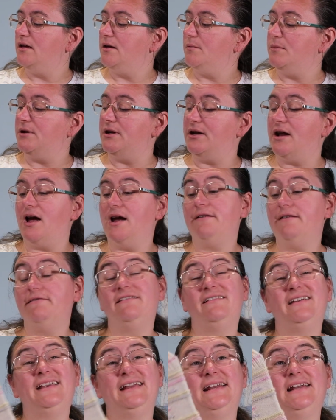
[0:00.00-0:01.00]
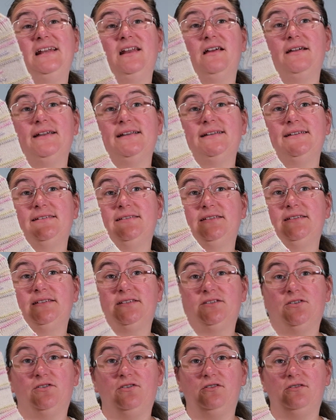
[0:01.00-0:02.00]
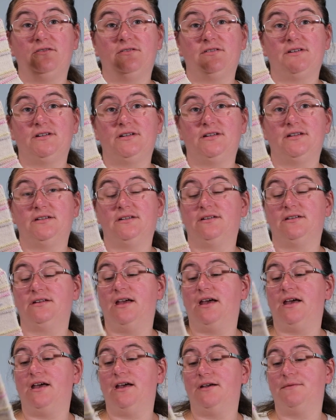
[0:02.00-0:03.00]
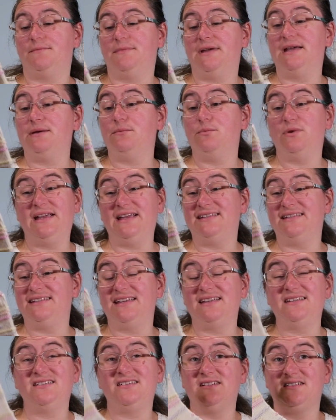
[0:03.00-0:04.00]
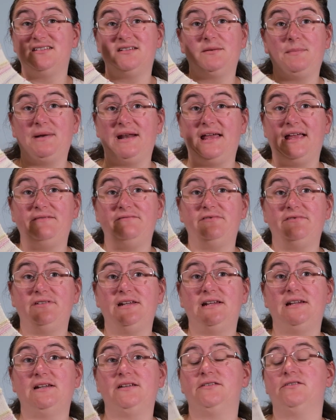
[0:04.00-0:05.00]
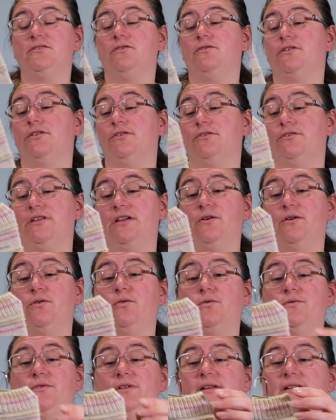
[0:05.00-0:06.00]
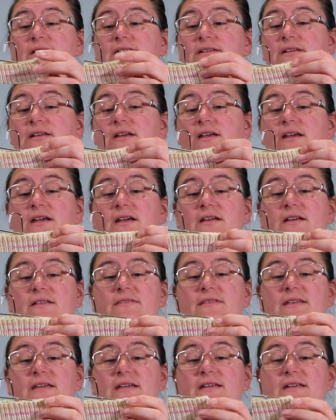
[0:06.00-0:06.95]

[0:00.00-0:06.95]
But I really liked the sock. It is just a plain vanilla sock, and all that the